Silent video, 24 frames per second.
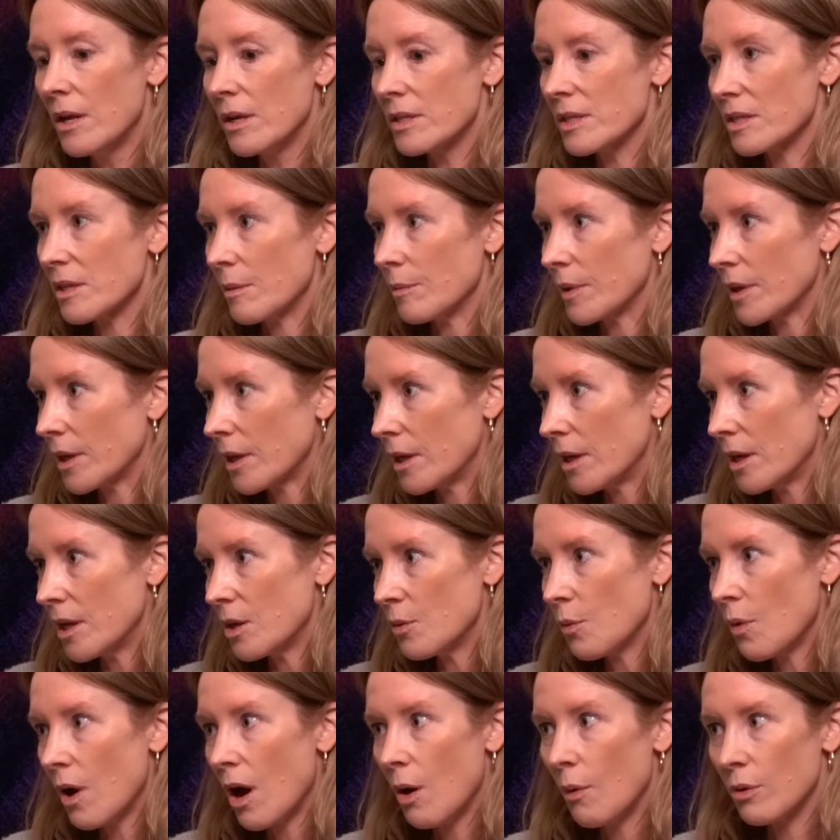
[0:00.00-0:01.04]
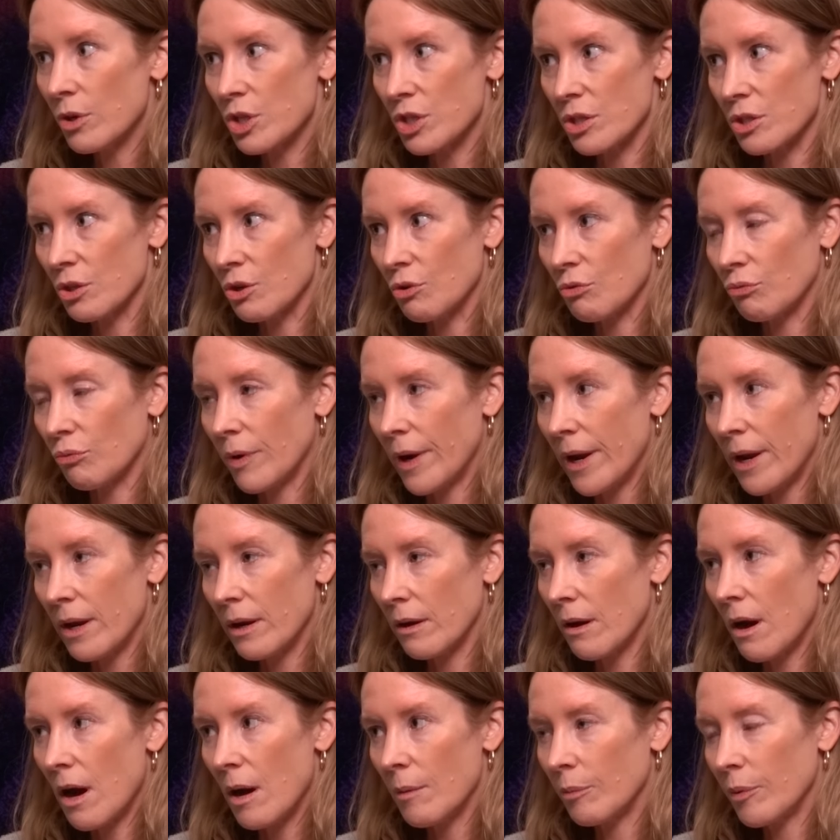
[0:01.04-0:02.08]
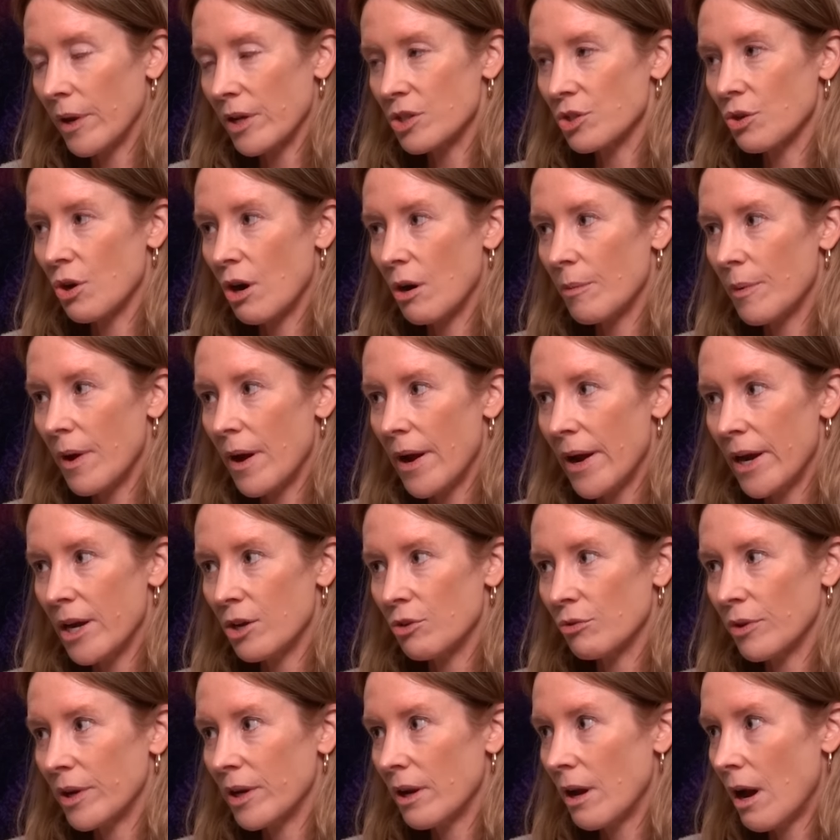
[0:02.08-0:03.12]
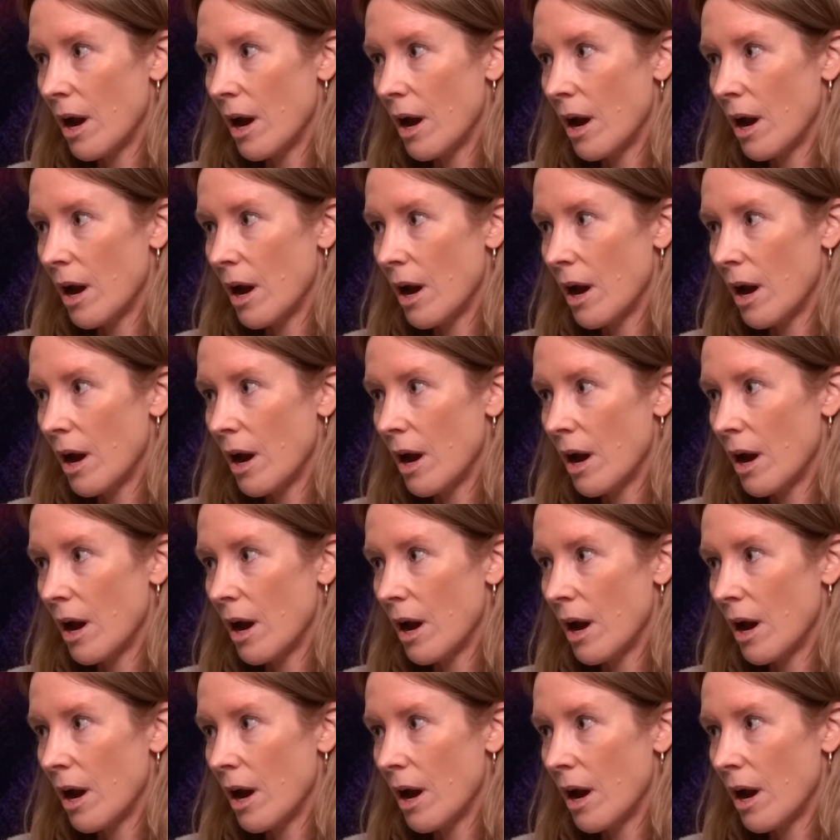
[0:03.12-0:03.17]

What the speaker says: some quinoa, which is a great complex carbohydrate,